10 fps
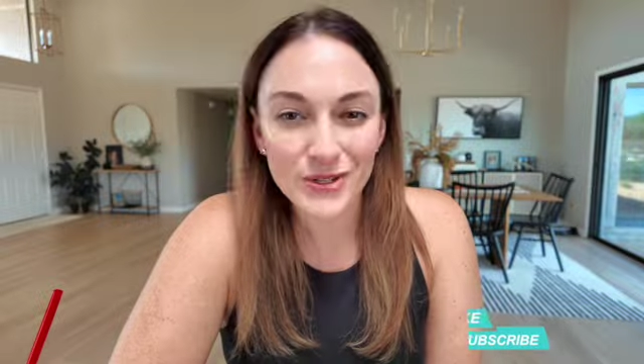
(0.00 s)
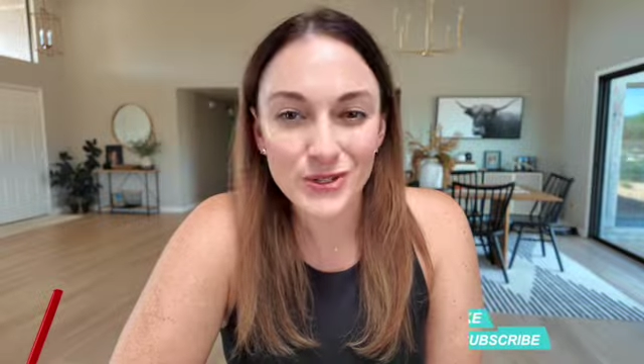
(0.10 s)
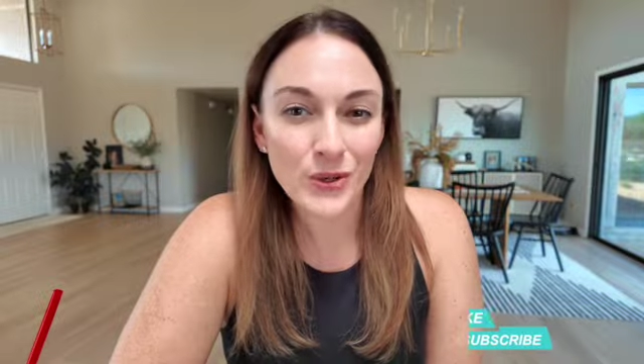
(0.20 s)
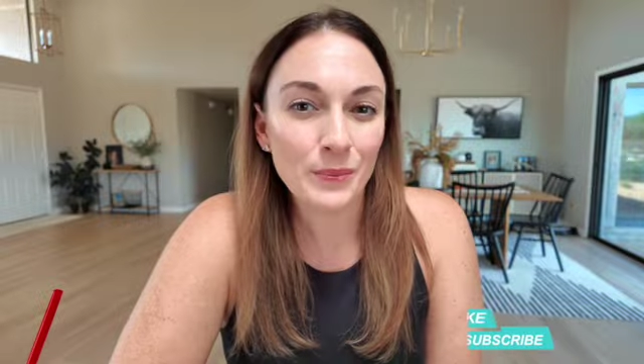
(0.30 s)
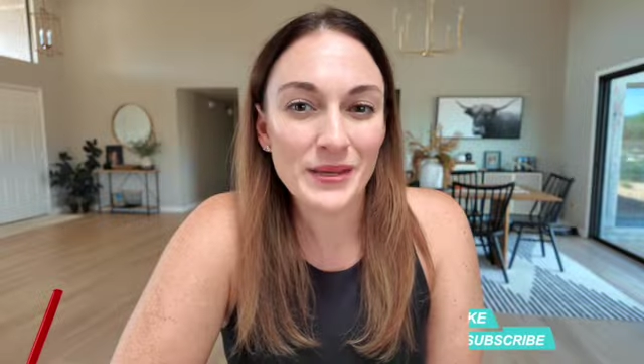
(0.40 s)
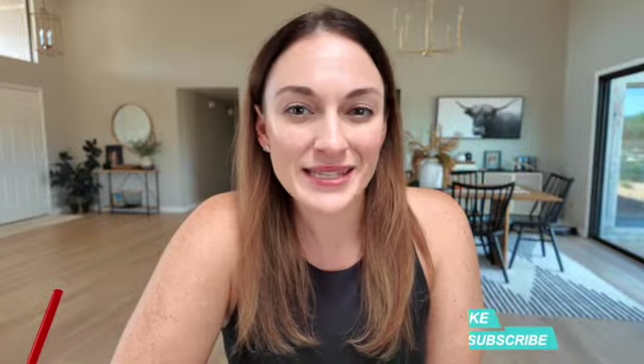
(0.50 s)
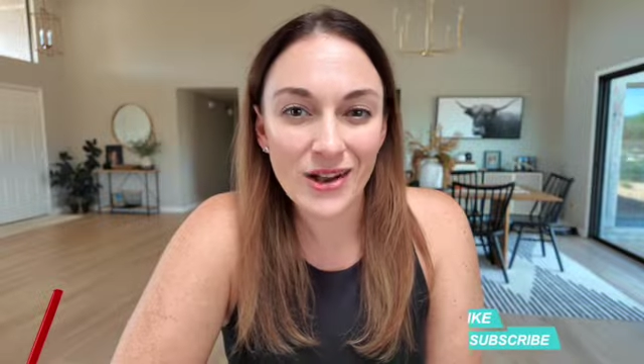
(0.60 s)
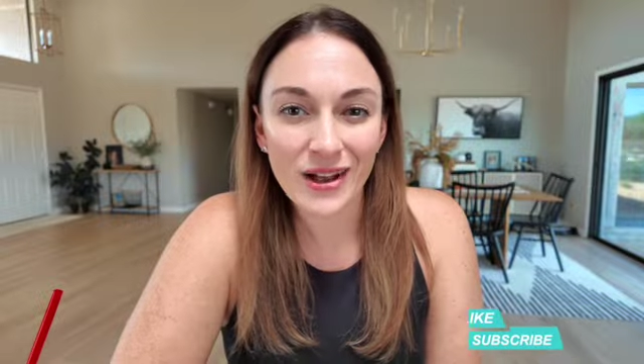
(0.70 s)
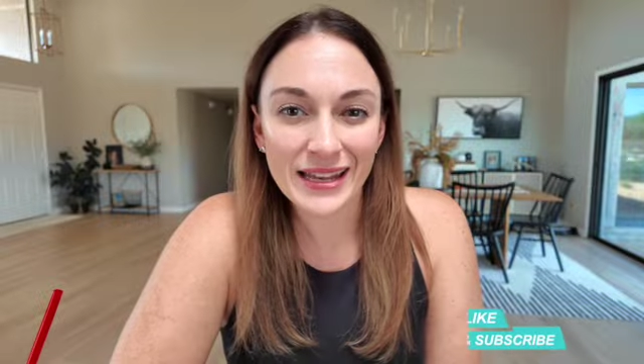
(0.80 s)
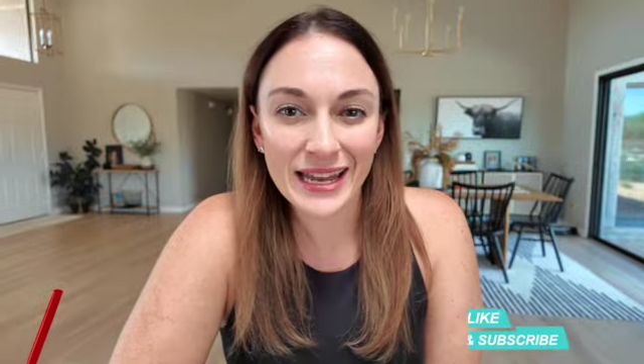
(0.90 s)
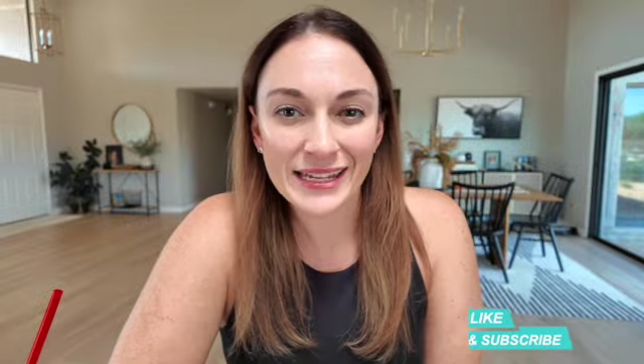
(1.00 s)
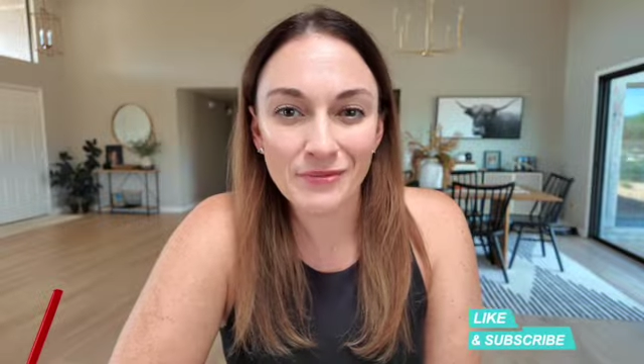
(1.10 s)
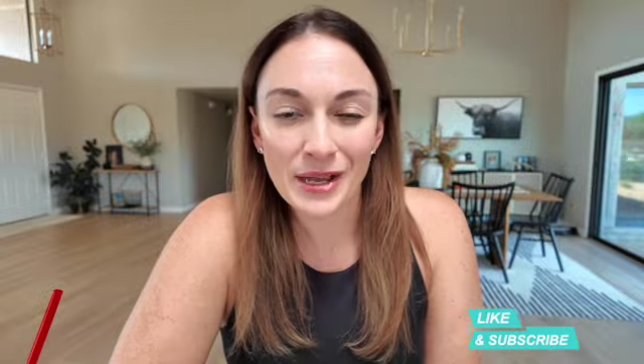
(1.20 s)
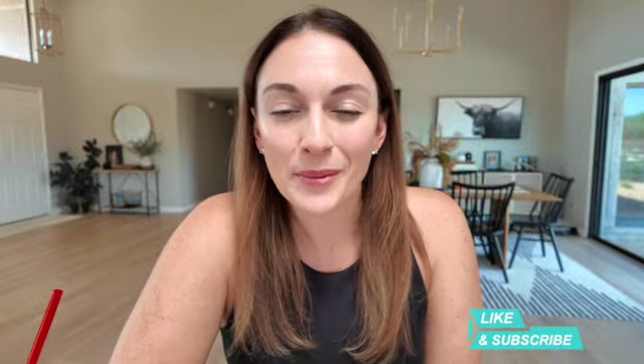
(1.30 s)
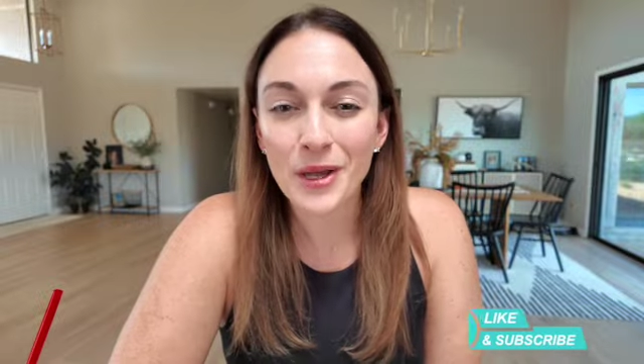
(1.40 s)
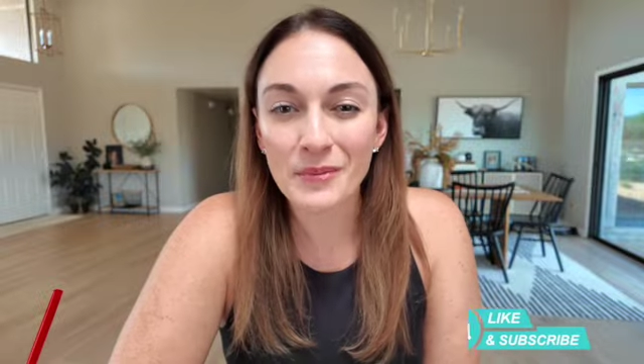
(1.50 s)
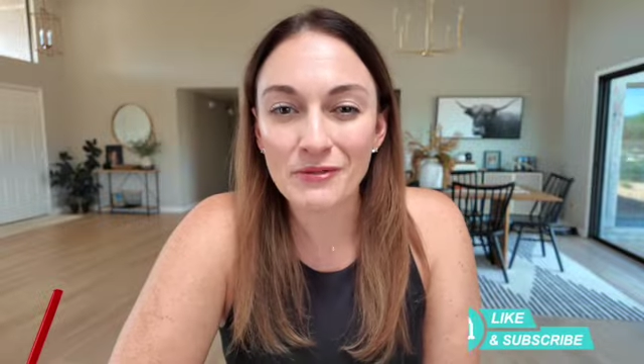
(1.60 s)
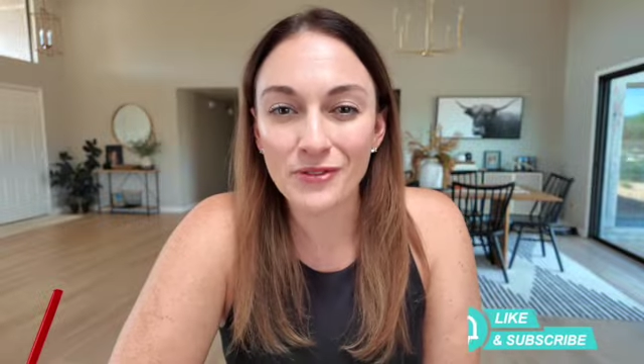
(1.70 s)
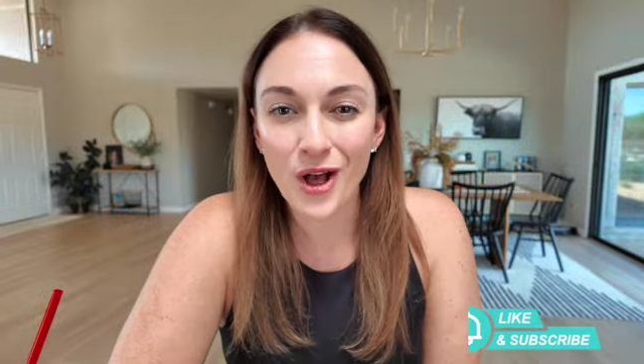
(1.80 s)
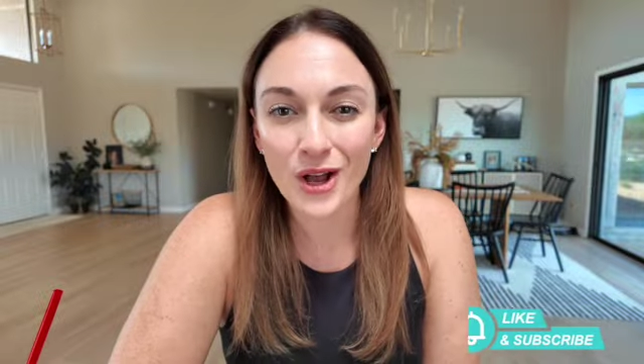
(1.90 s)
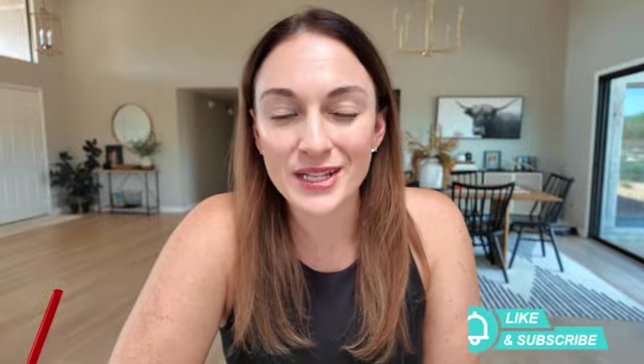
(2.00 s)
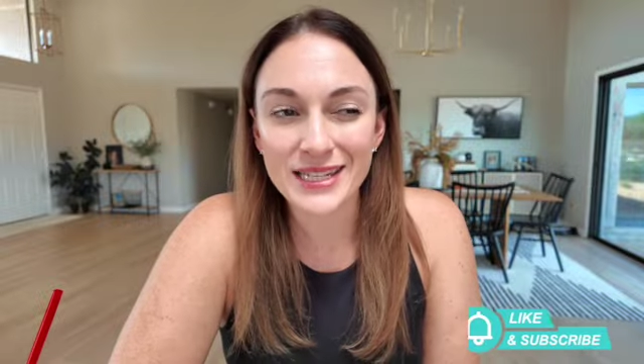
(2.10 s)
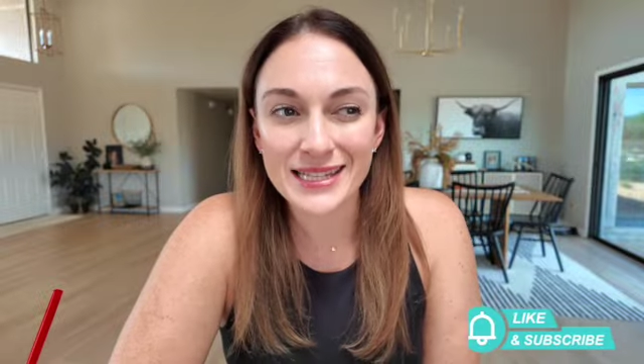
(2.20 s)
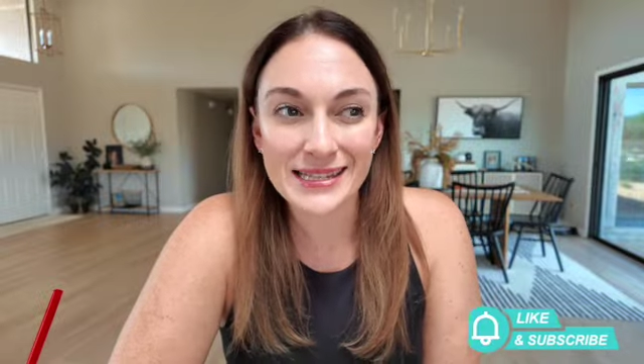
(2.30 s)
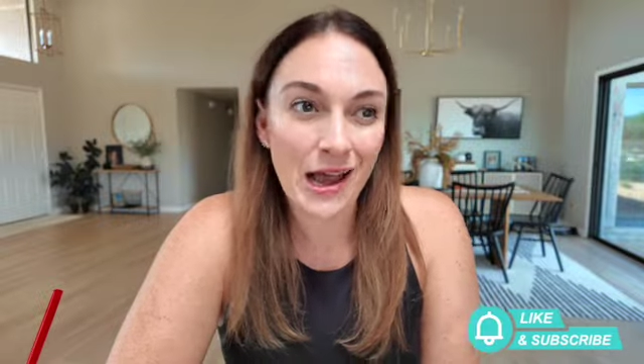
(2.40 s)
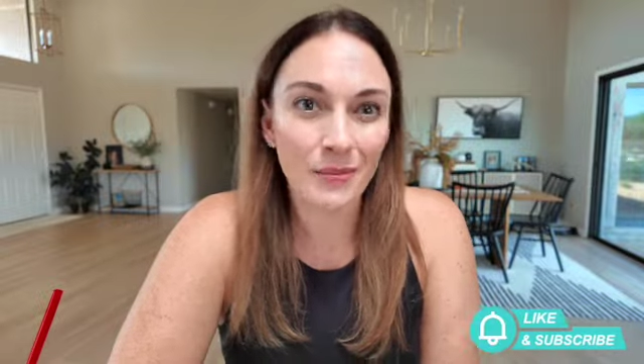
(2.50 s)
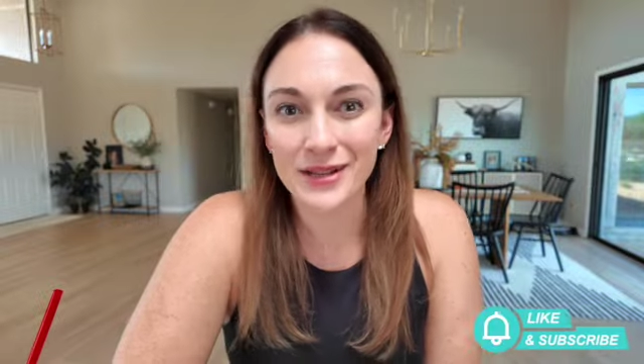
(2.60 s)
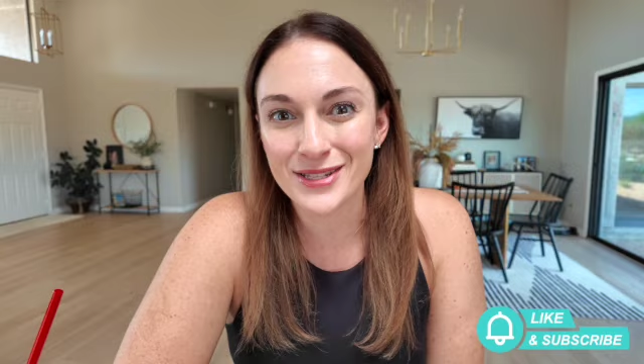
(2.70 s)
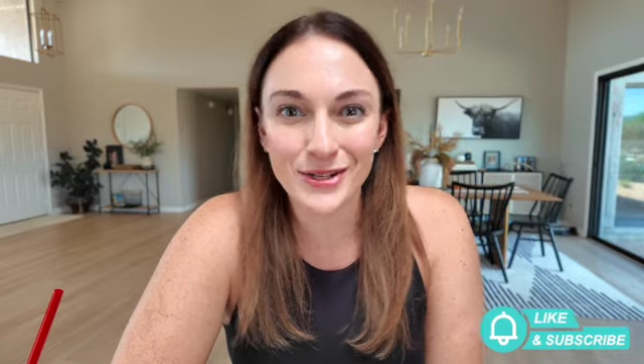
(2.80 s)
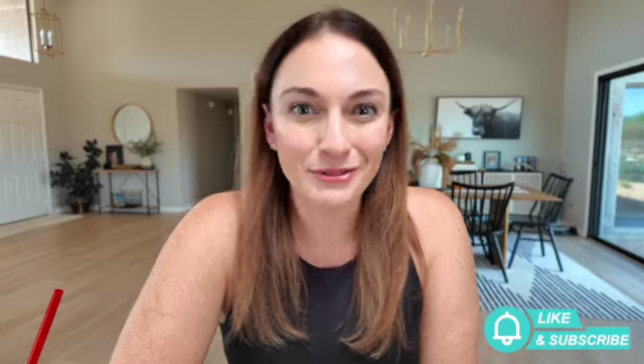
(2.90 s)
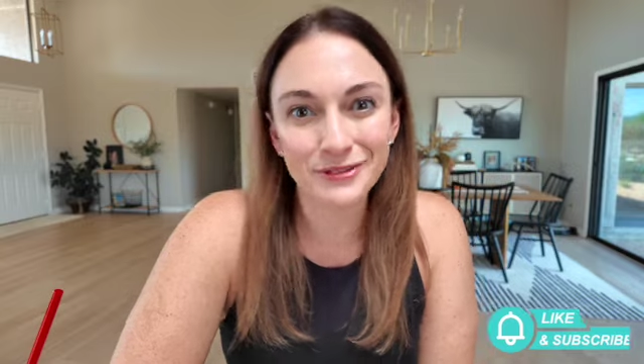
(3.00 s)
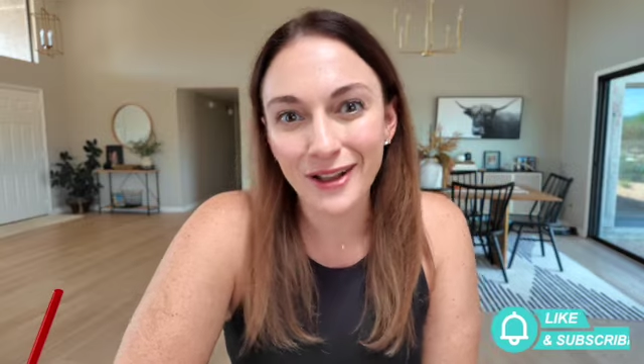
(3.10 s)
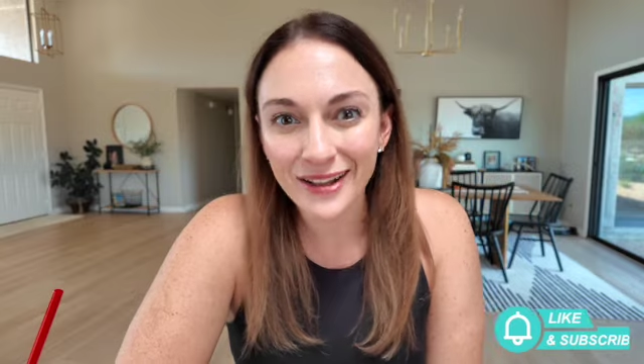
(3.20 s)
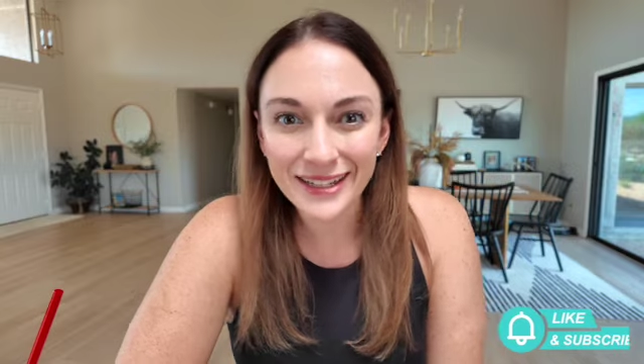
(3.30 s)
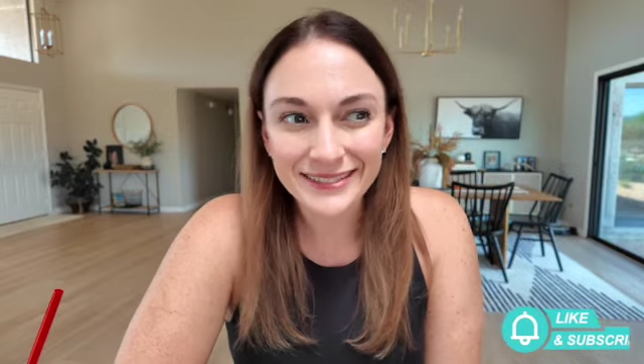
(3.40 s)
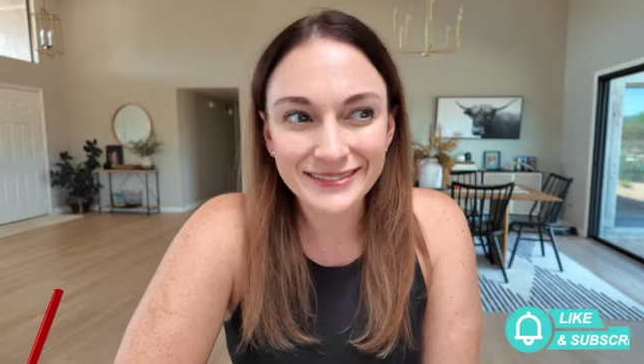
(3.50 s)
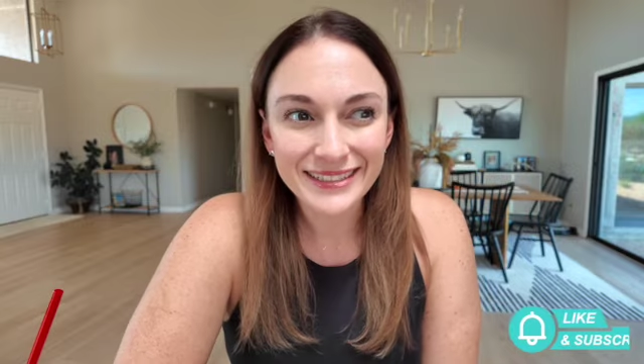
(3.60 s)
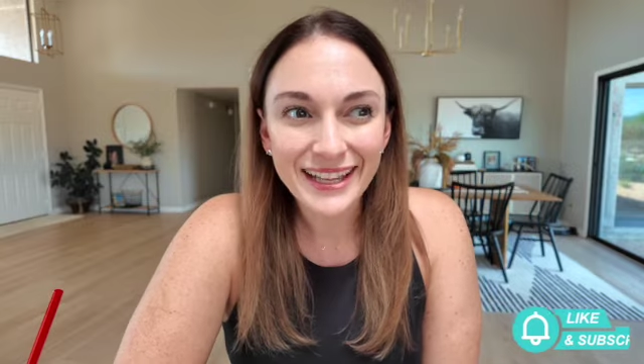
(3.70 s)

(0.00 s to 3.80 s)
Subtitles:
so you don't miss out on any of my upcoming vlogs, because now I'm going to start vlogging.